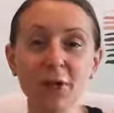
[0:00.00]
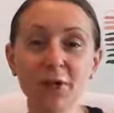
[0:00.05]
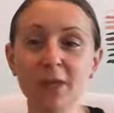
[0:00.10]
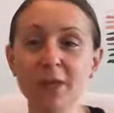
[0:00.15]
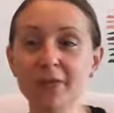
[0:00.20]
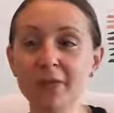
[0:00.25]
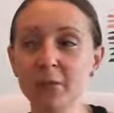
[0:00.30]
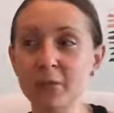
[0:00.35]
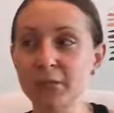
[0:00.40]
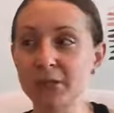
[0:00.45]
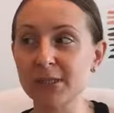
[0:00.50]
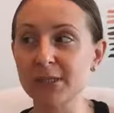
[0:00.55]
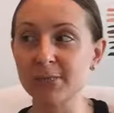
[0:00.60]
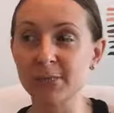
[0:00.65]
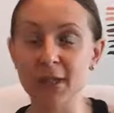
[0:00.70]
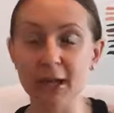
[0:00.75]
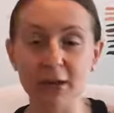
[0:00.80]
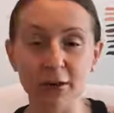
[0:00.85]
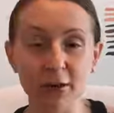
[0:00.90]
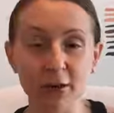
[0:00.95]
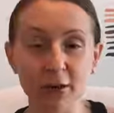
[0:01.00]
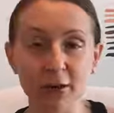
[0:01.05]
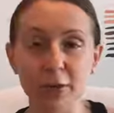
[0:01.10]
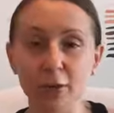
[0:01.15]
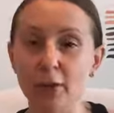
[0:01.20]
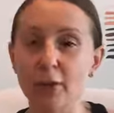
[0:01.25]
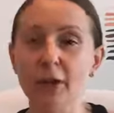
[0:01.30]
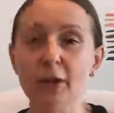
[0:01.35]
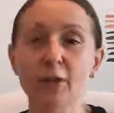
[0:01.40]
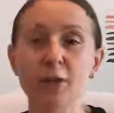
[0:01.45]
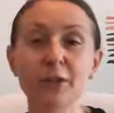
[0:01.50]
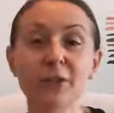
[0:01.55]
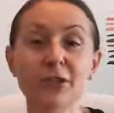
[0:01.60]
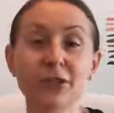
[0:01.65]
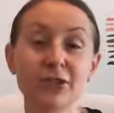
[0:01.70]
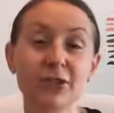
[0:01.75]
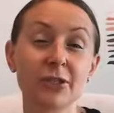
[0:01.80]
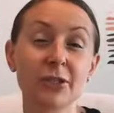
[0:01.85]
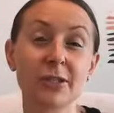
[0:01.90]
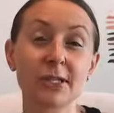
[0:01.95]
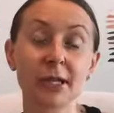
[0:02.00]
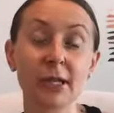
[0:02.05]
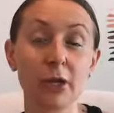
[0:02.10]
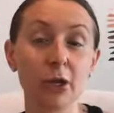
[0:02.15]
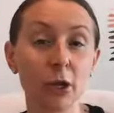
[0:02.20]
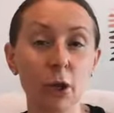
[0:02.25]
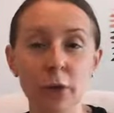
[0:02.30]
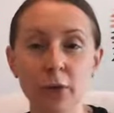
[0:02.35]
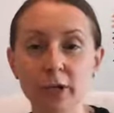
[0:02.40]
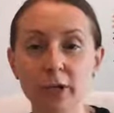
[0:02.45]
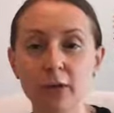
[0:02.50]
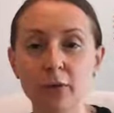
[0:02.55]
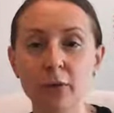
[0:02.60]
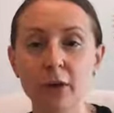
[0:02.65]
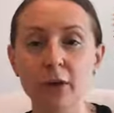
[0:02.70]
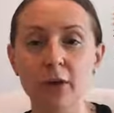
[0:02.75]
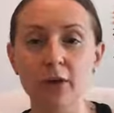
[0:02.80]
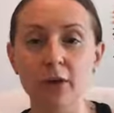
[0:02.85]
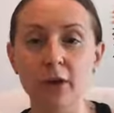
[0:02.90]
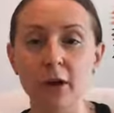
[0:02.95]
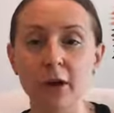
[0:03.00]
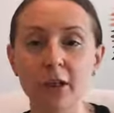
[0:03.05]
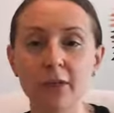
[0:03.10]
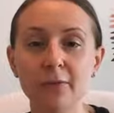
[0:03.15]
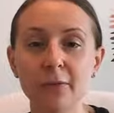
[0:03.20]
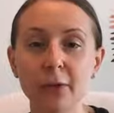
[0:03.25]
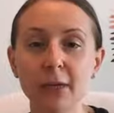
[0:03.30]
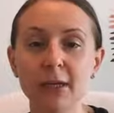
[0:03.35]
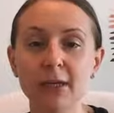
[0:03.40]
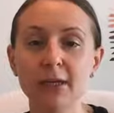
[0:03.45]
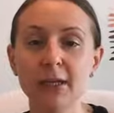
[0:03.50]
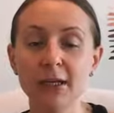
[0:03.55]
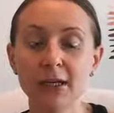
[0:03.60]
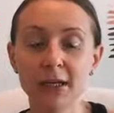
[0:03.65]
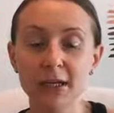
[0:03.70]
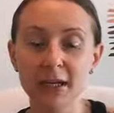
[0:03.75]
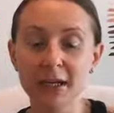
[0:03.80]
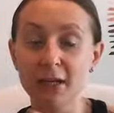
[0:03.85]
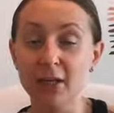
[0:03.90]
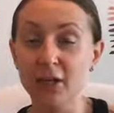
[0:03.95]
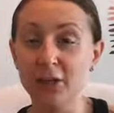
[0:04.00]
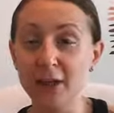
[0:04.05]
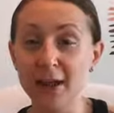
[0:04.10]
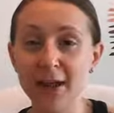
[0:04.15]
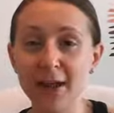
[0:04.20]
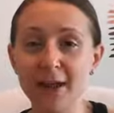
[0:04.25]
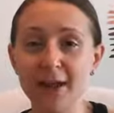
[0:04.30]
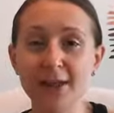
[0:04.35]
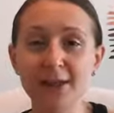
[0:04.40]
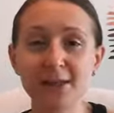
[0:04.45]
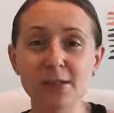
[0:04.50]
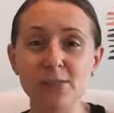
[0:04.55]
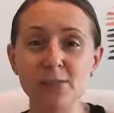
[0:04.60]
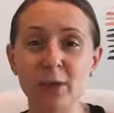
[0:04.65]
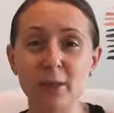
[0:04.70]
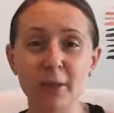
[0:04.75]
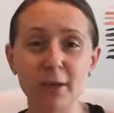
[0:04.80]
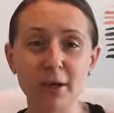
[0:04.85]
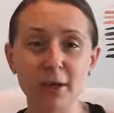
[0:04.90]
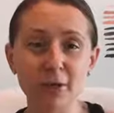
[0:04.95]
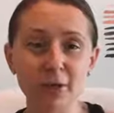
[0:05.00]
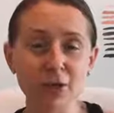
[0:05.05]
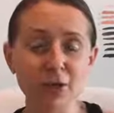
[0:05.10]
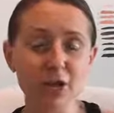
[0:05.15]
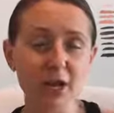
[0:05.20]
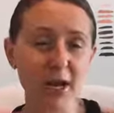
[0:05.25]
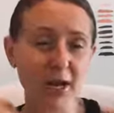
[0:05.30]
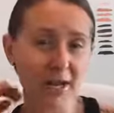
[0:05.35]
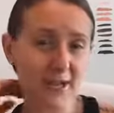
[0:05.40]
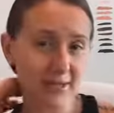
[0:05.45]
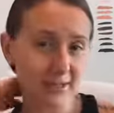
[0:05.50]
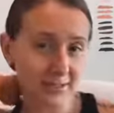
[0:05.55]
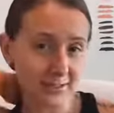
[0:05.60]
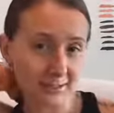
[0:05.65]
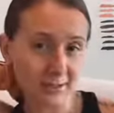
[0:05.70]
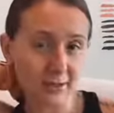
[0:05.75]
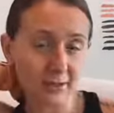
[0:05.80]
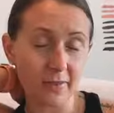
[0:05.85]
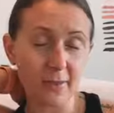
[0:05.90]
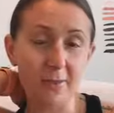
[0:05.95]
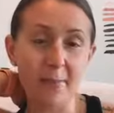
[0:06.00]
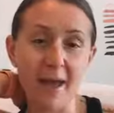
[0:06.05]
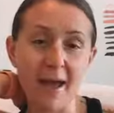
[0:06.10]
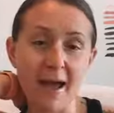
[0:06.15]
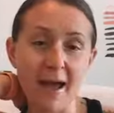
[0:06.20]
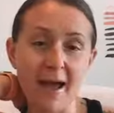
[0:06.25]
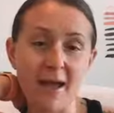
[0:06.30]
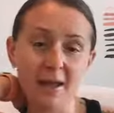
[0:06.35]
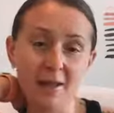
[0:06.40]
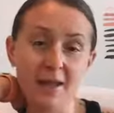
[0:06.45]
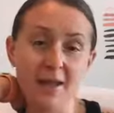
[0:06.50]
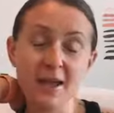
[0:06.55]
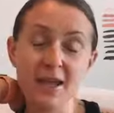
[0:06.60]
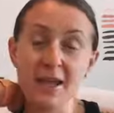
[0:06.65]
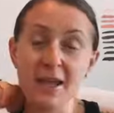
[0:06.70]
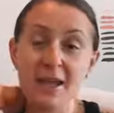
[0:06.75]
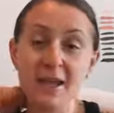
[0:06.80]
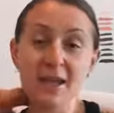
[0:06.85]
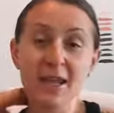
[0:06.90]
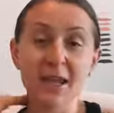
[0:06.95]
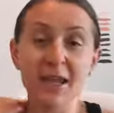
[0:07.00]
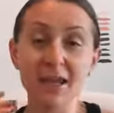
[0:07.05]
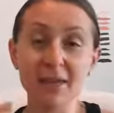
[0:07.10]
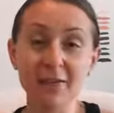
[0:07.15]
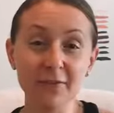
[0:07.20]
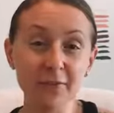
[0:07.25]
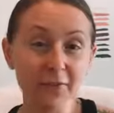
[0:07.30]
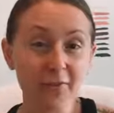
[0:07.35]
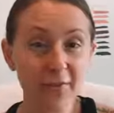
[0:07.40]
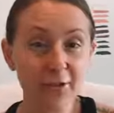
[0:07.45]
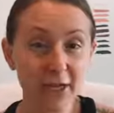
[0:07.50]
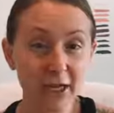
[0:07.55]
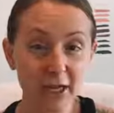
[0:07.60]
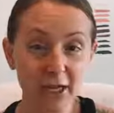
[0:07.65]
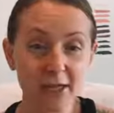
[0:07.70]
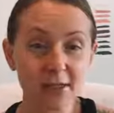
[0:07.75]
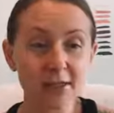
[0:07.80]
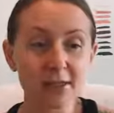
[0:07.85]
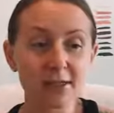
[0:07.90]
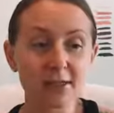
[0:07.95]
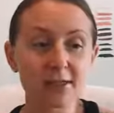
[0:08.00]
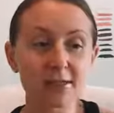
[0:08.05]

You can even put some carrier oil, which is just like a coconut oil or olive oil, in your hands, rub it on your chest, on the back, even for kids.